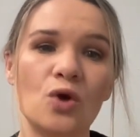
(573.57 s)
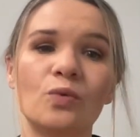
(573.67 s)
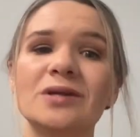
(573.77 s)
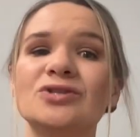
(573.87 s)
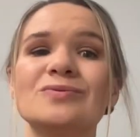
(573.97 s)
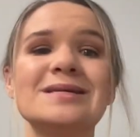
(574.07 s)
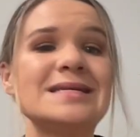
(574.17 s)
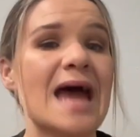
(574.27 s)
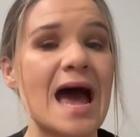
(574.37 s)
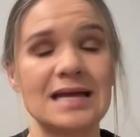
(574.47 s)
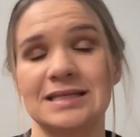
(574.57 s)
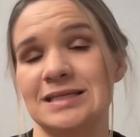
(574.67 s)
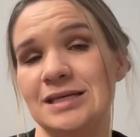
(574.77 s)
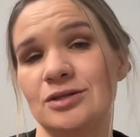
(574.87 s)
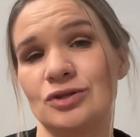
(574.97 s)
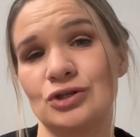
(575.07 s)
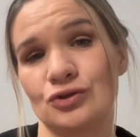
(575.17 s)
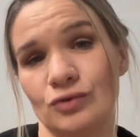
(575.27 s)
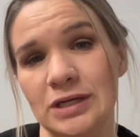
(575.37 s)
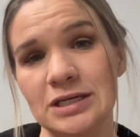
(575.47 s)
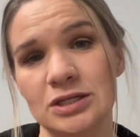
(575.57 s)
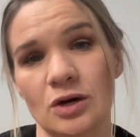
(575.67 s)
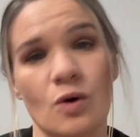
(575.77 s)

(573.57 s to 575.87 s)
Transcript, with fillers: We do not seek to treat